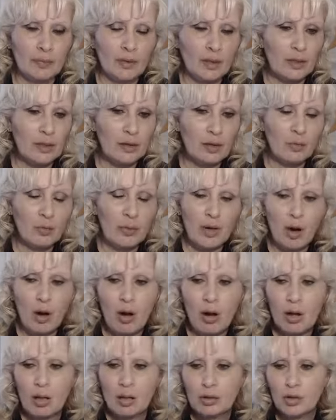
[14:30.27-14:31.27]
You know, we
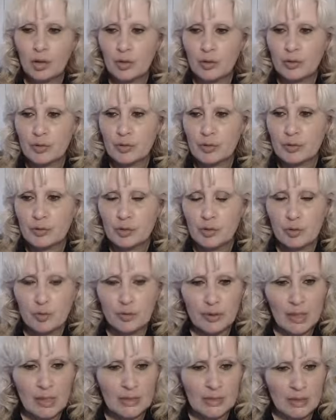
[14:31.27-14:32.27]
all learn new
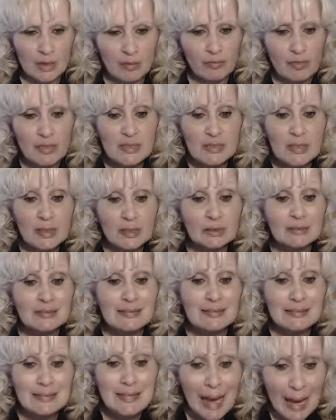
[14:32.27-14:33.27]
things. Every
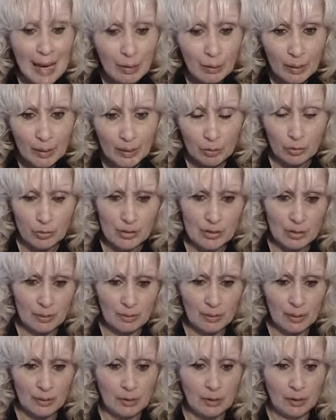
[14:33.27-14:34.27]
single day we learn
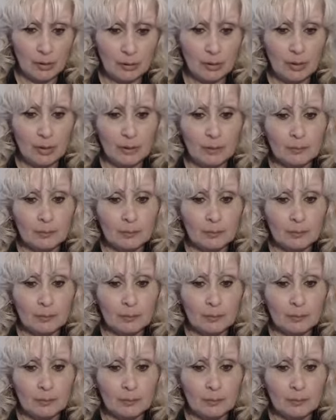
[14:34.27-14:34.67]
something new.